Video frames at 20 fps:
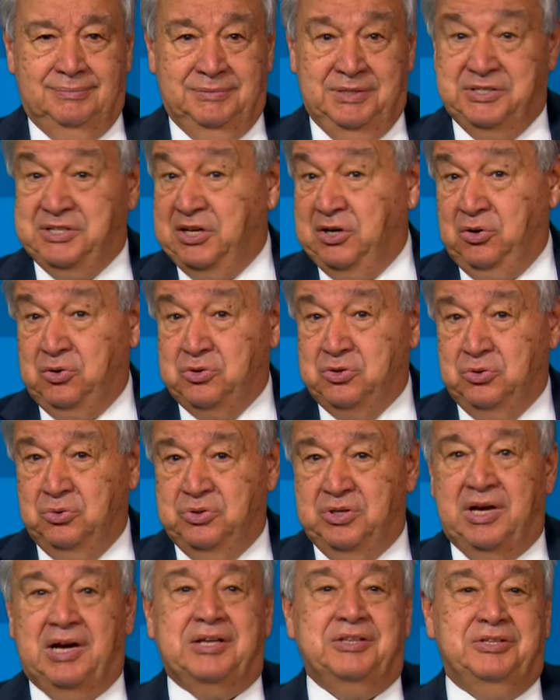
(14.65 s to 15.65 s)
These are also
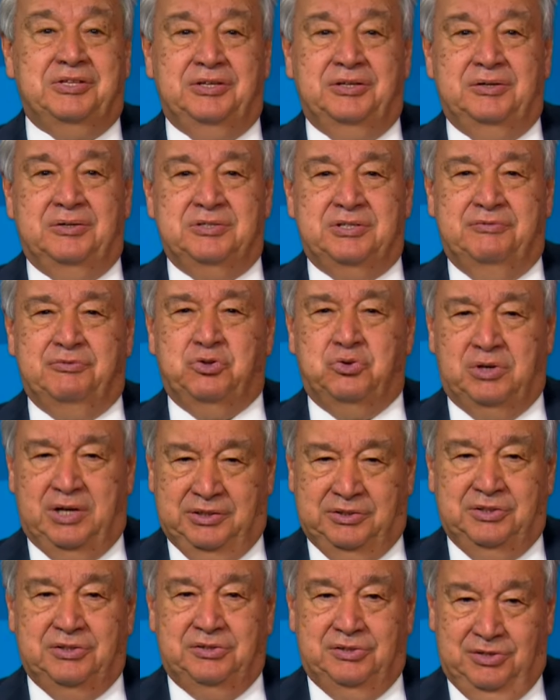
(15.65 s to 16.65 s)
the ideals of the
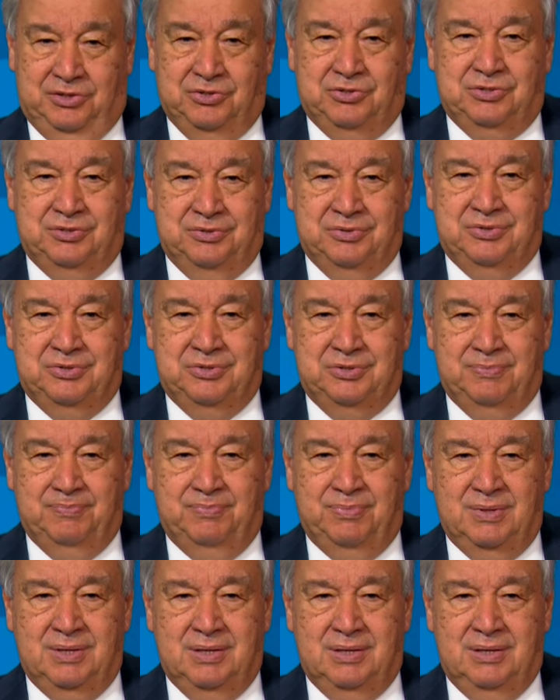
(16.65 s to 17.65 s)
United Nations.
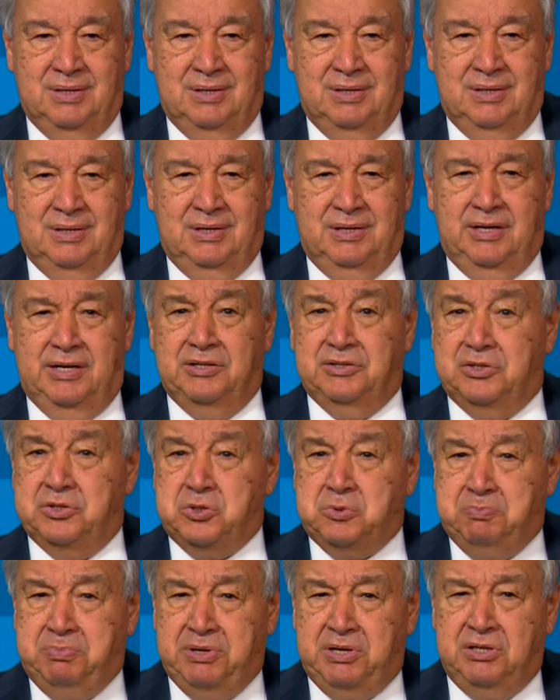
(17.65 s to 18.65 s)
In the
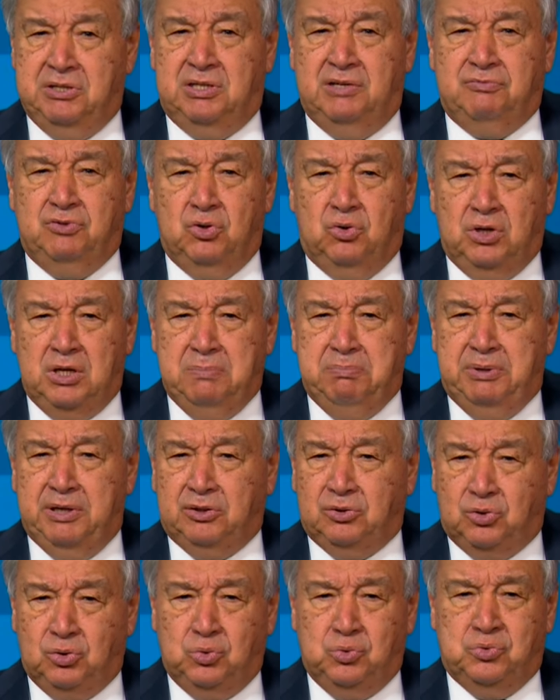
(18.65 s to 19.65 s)
spirit of the
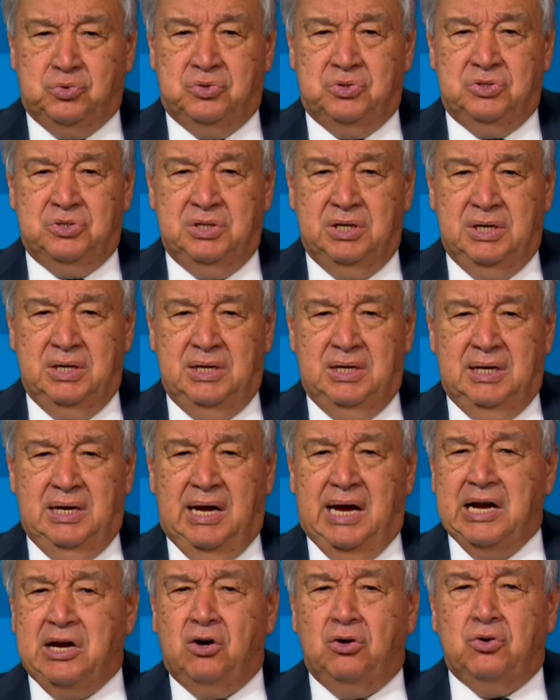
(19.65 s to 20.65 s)
Olympic truce,
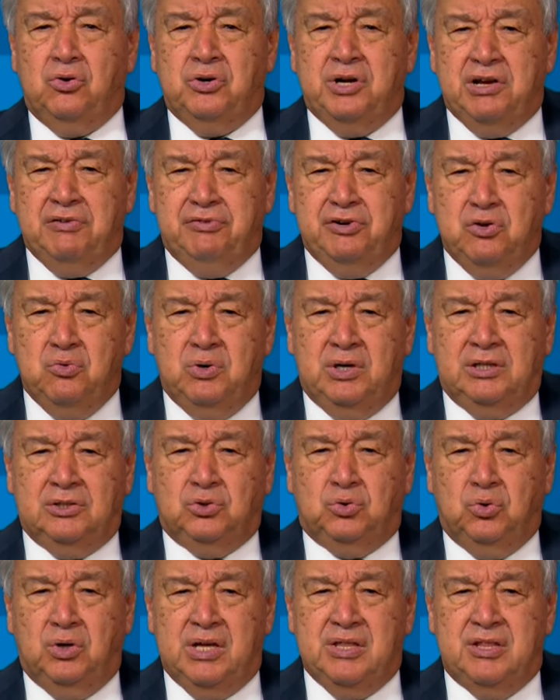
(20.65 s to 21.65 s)
I call on
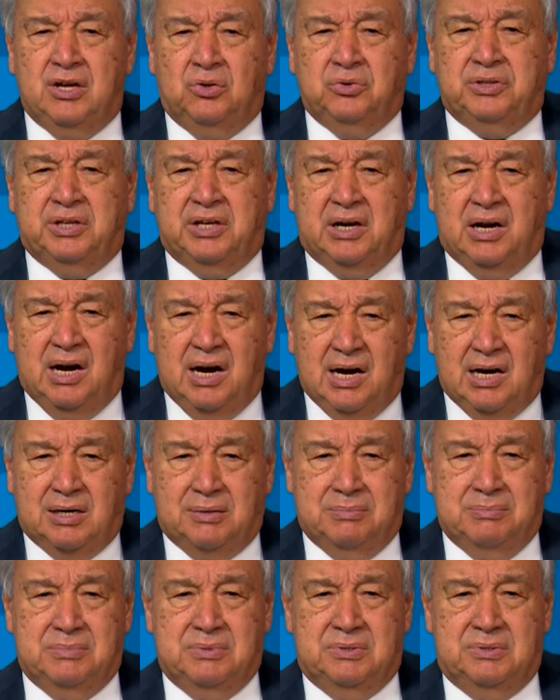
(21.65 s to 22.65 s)
everyone to lay down their
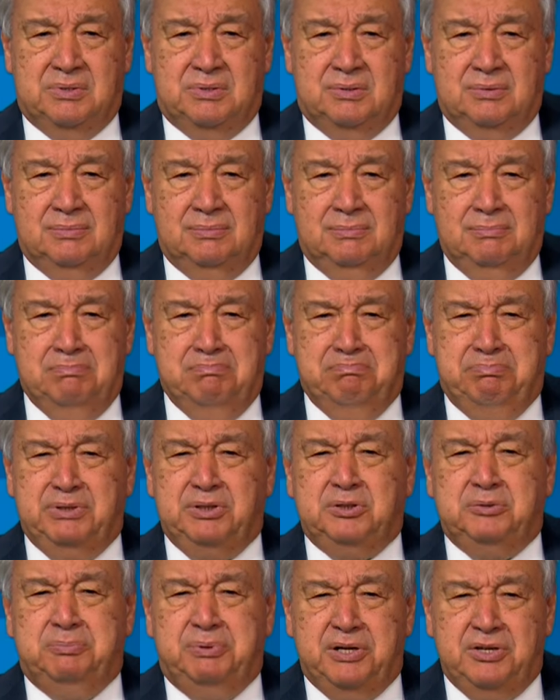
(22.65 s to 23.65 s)
arms,
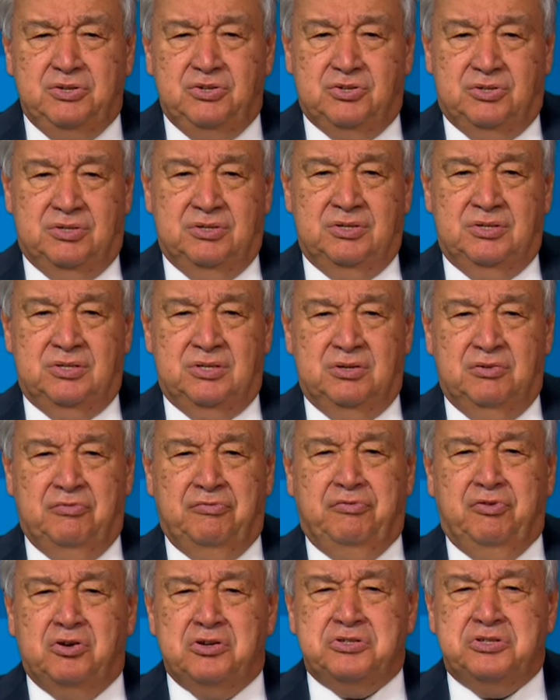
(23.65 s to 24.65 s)
build bridges,
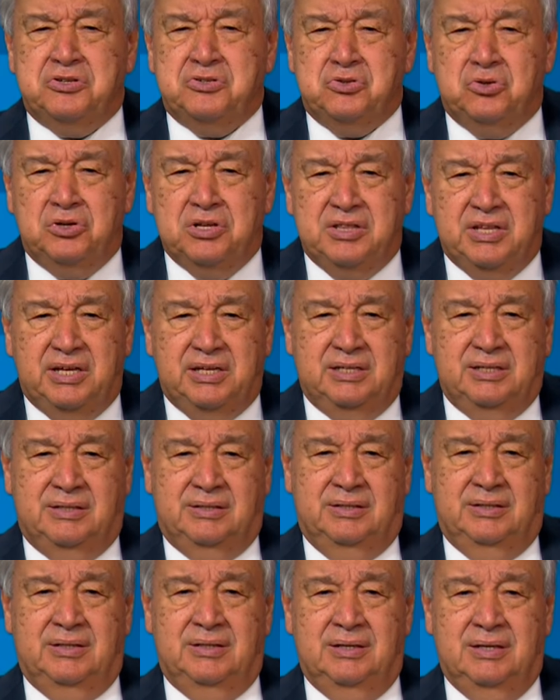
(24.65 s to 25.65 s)
foster
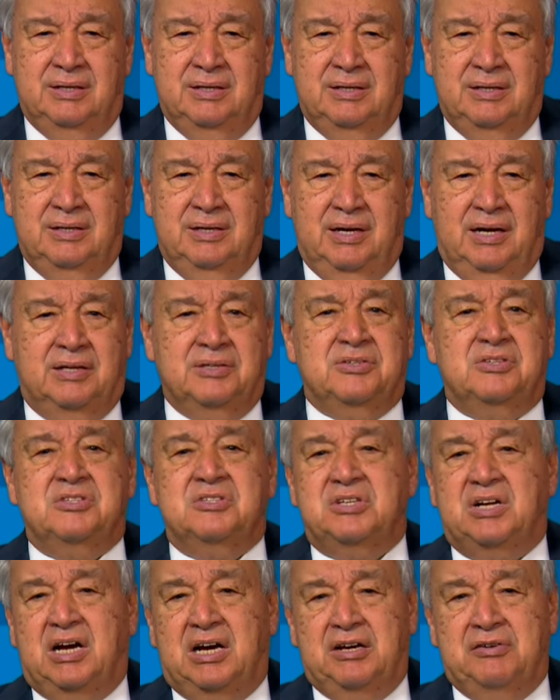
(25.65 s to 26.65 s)
solidarity, and
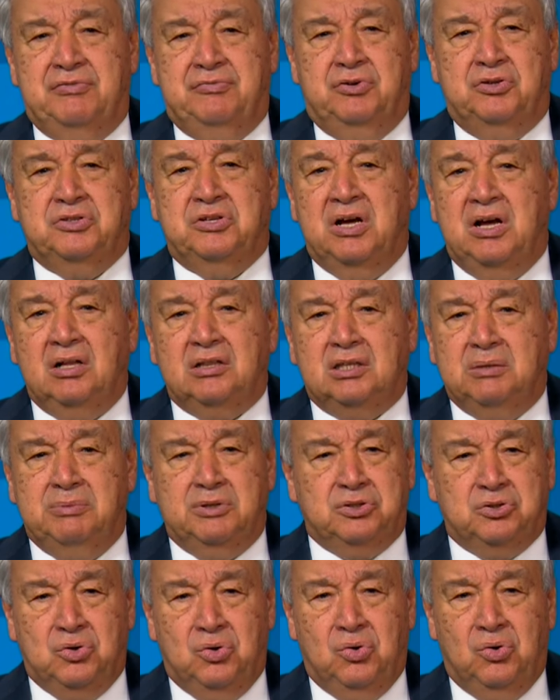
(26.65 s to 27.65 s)
strive for the
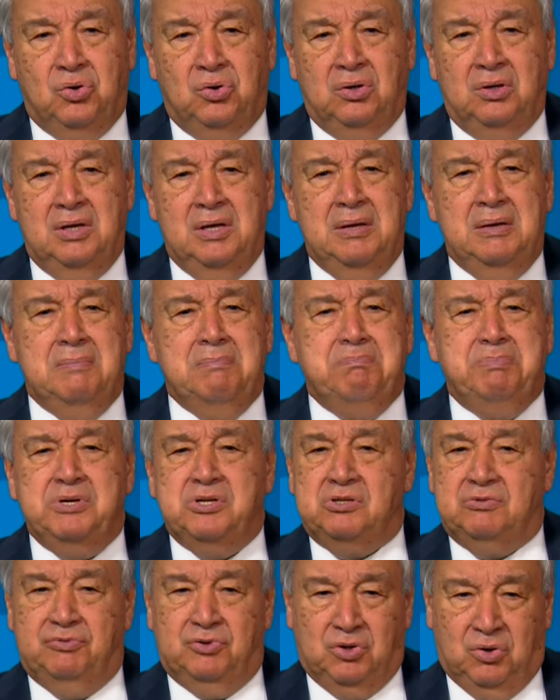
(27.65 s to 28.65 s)
ultimate goal,
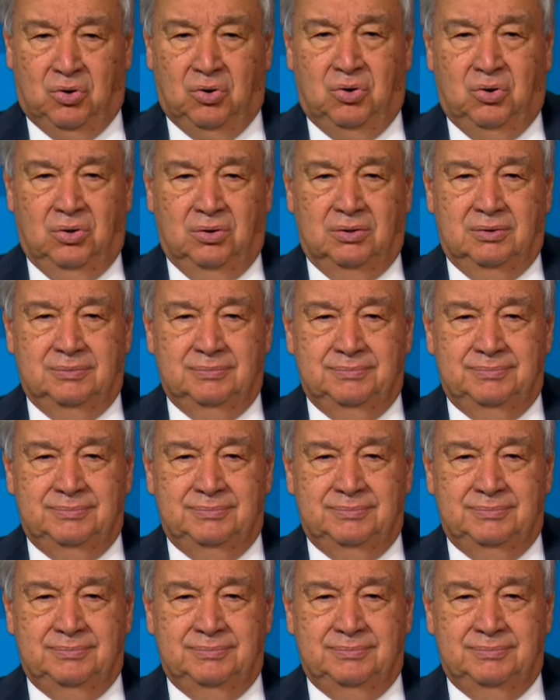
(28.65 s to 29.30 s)
peace for all.